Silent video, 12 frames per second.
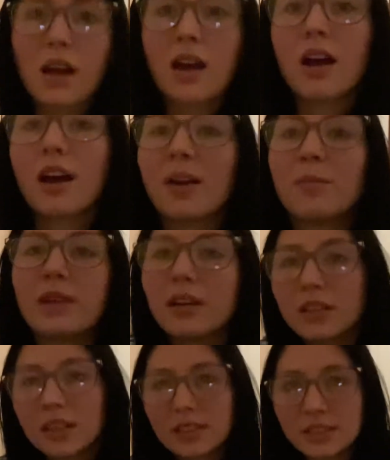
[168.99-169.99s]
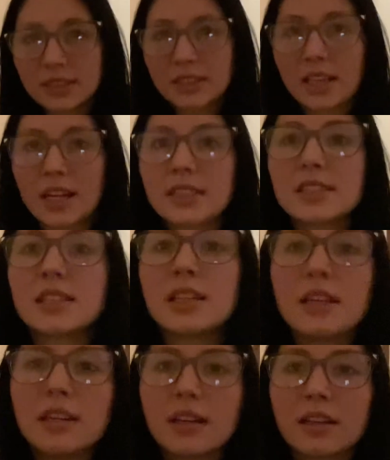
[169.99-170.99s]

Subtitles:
I'm now going to discuss the